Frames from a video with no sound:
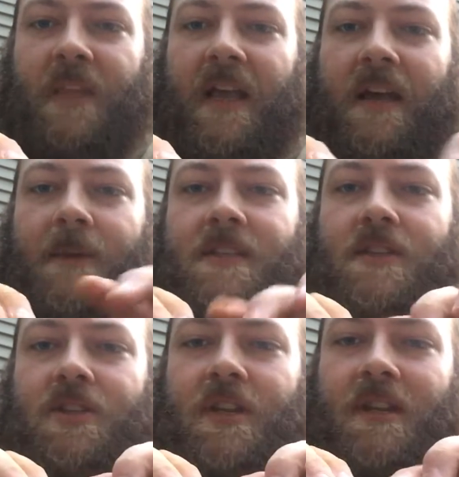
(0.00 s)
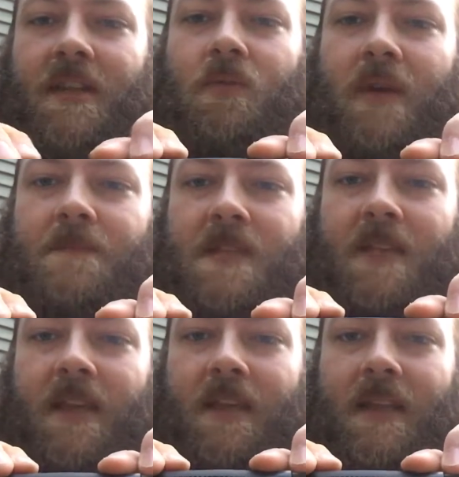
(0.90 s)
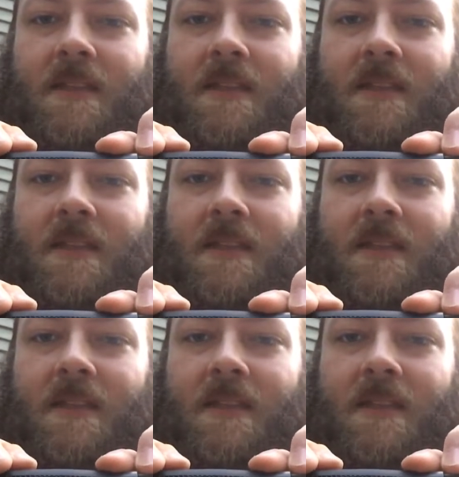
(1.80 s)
I did check their website.